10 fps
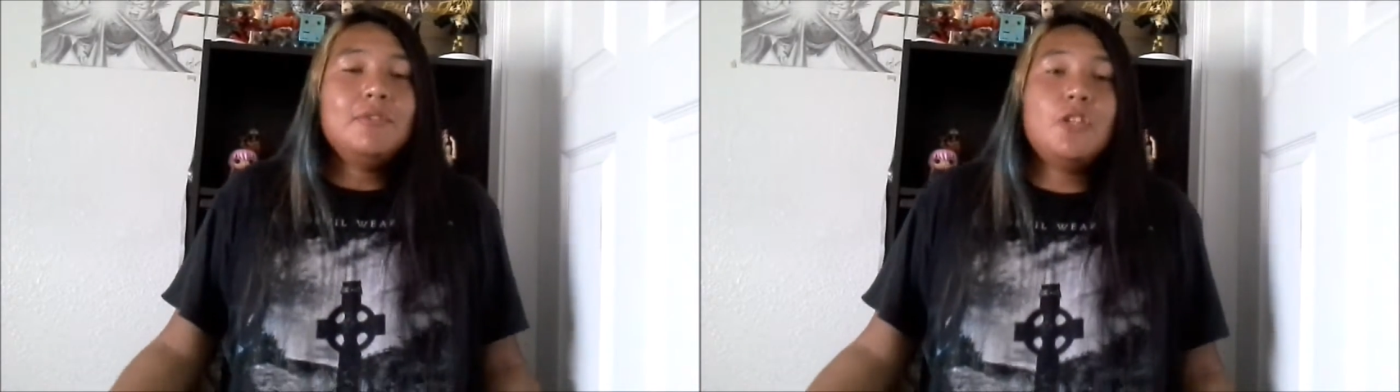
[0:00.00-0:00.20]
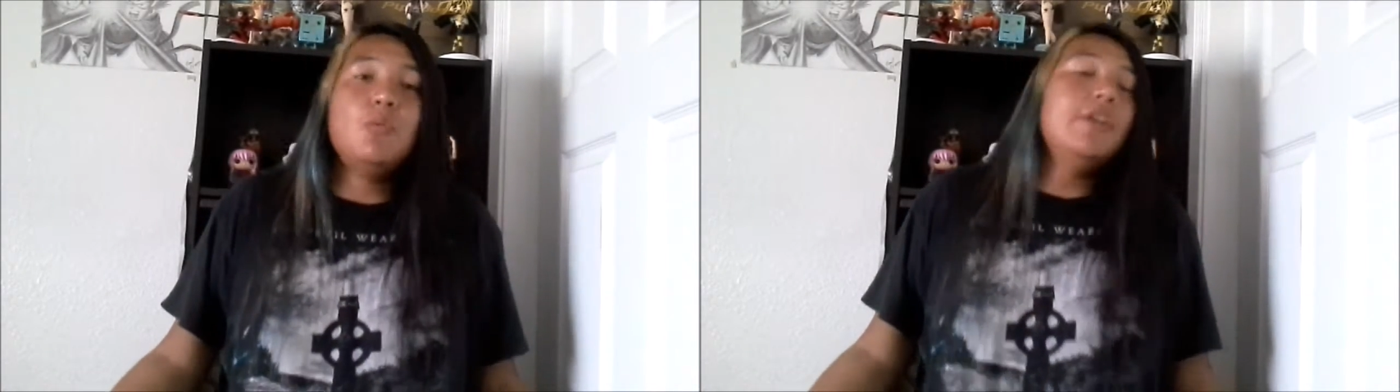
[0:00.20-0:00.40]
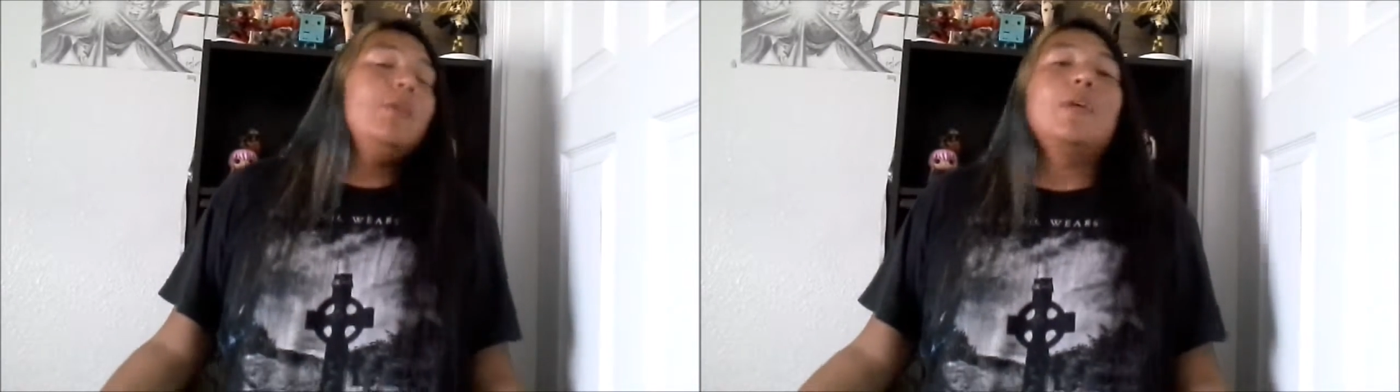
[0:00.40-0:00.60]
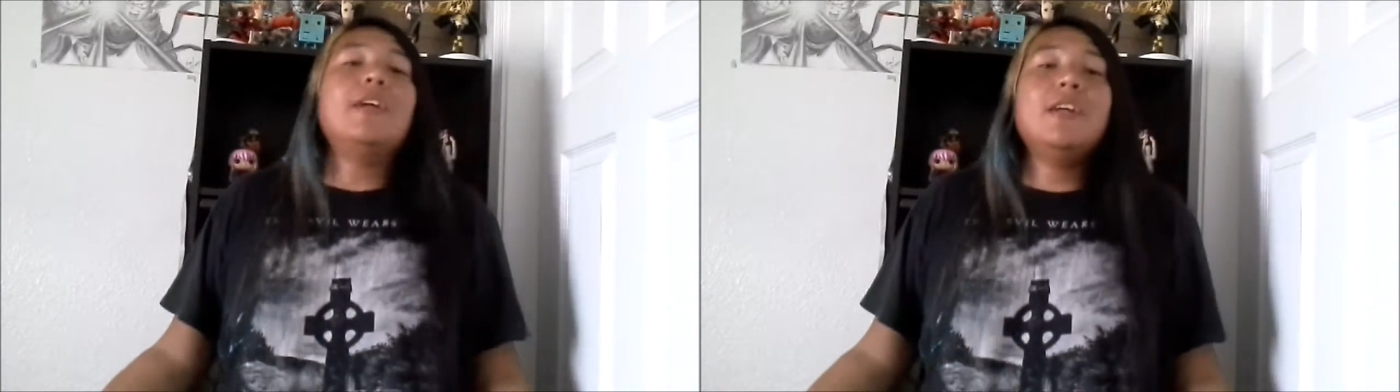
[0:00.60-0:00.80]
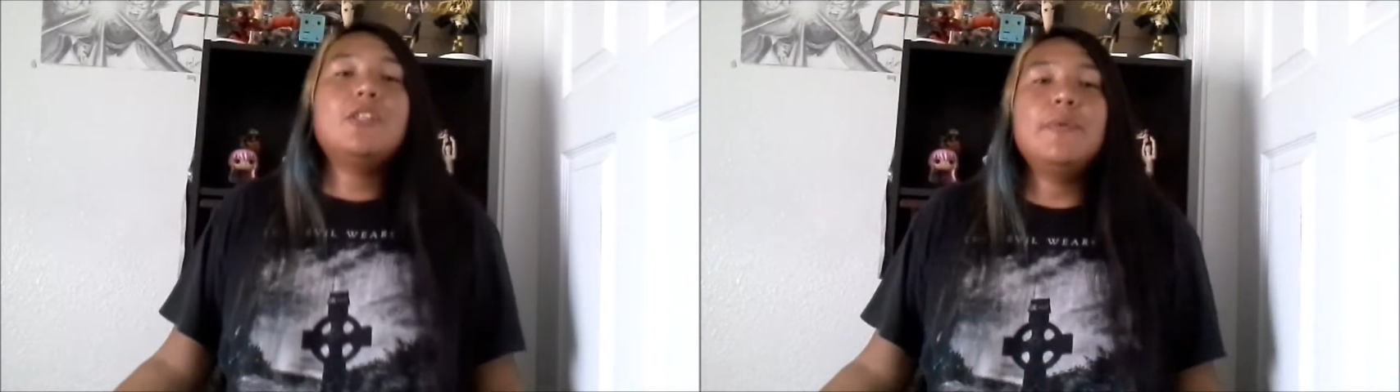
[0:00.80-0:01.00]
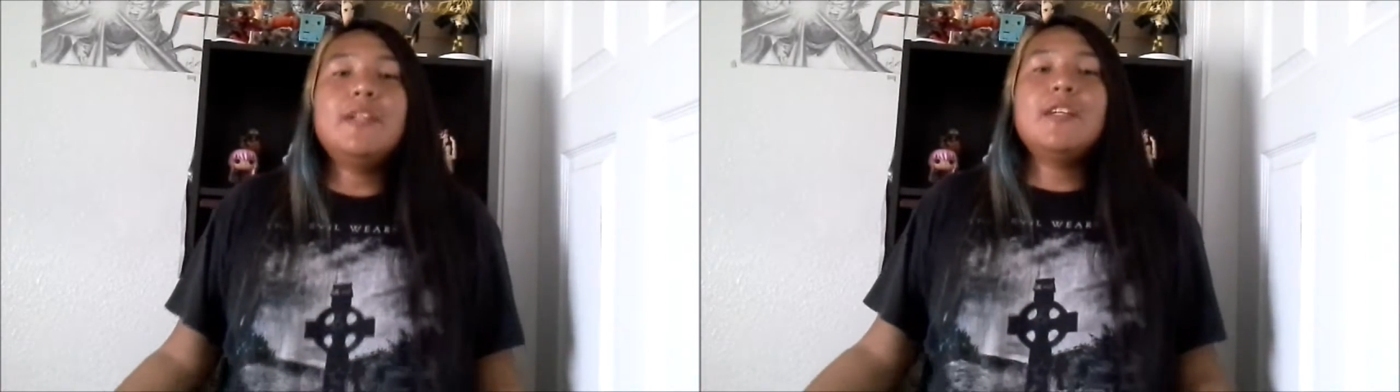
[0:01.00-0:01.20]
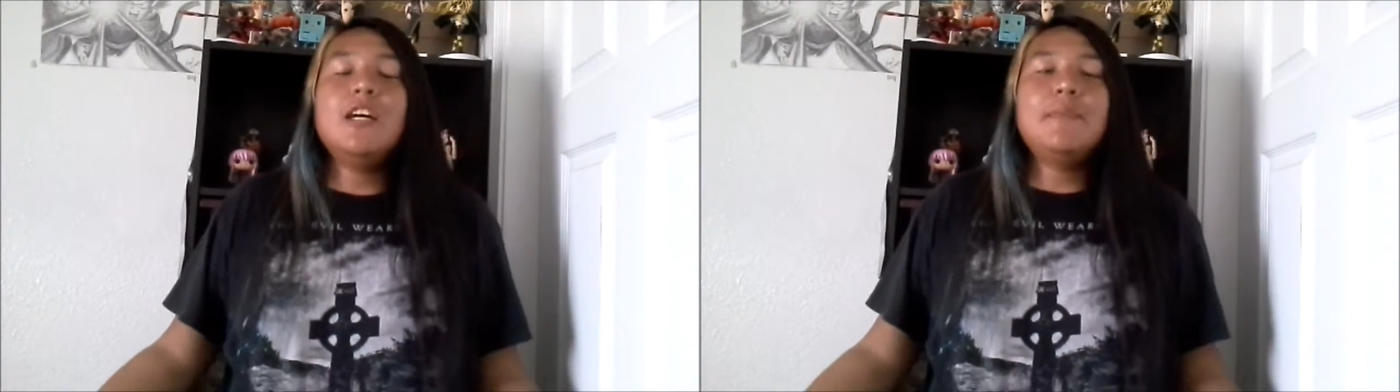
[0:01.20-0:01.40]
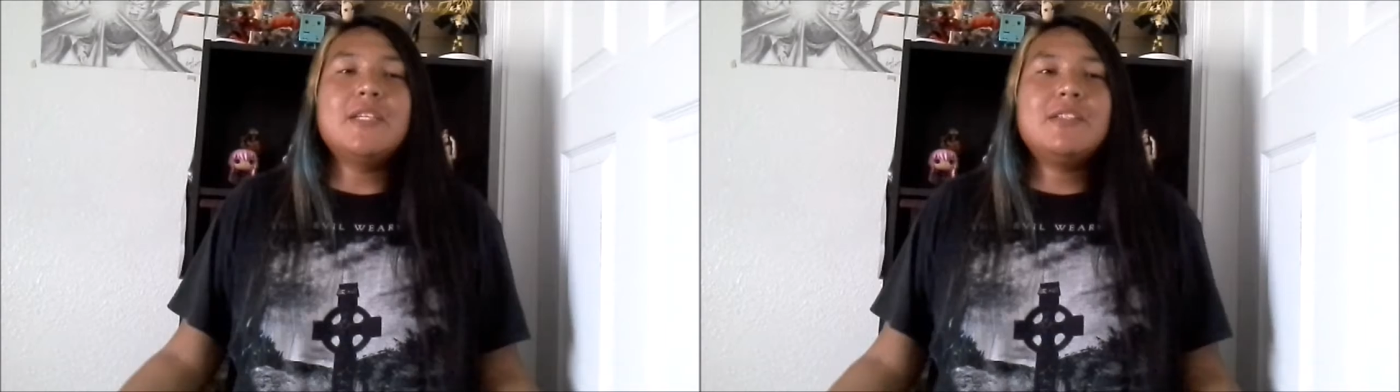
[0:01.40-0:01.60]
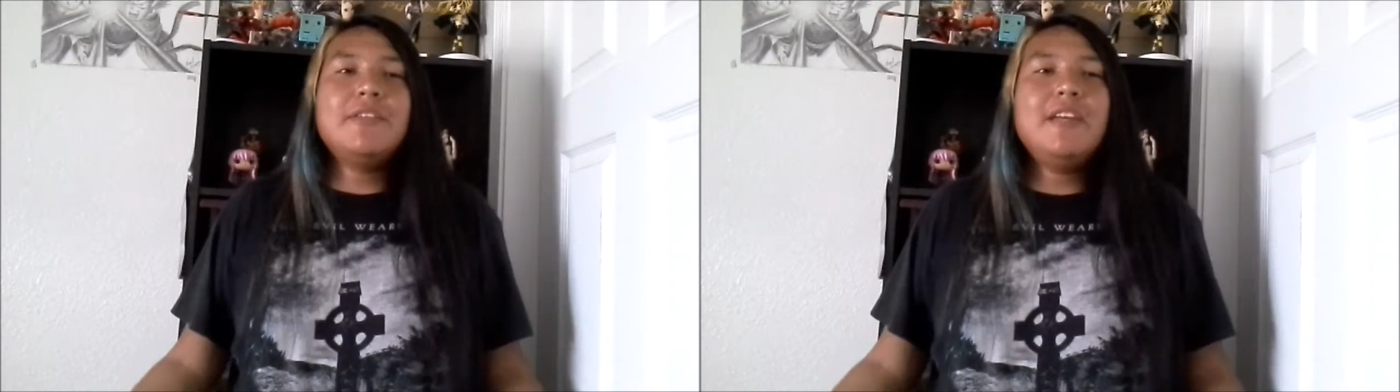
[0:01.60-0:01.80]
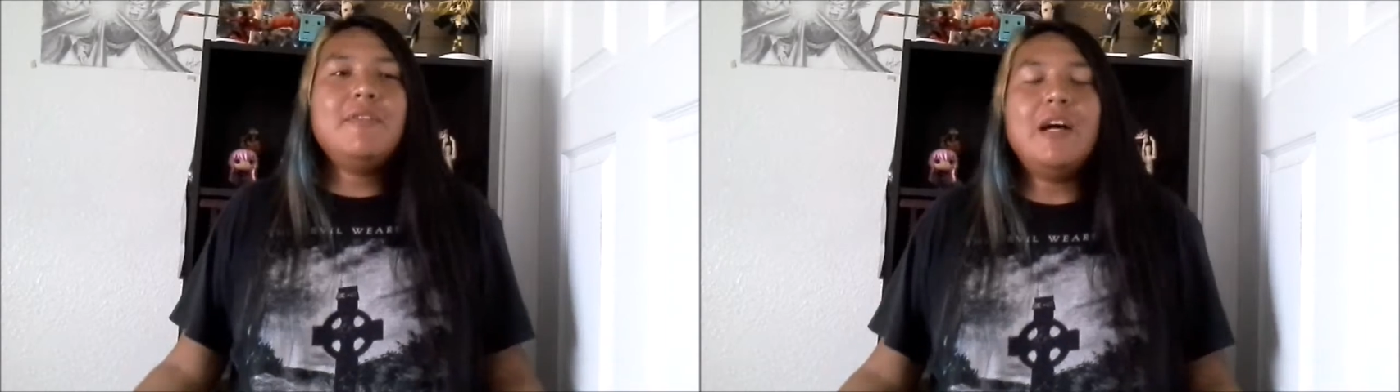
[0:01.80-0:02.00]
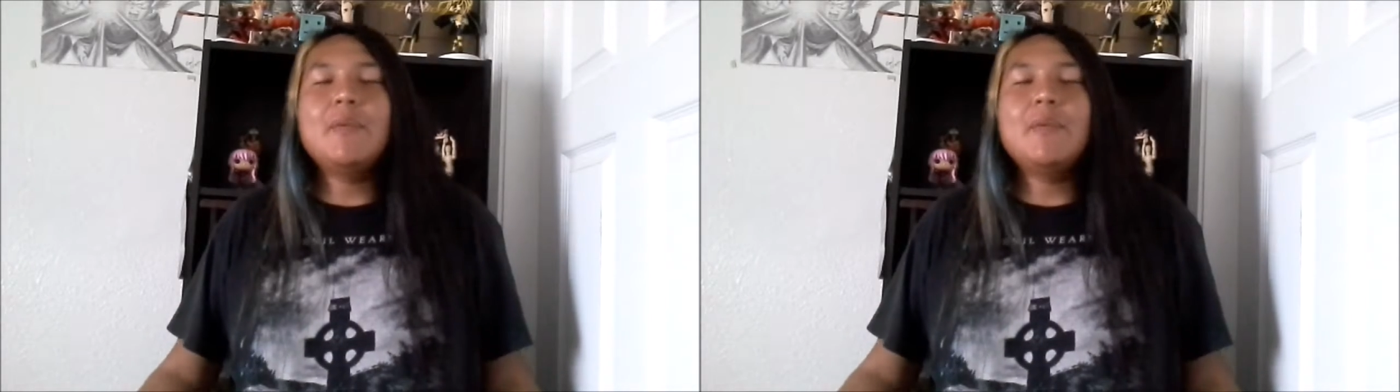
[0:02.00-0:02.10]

just wondering what God Serena's got up his sleeve,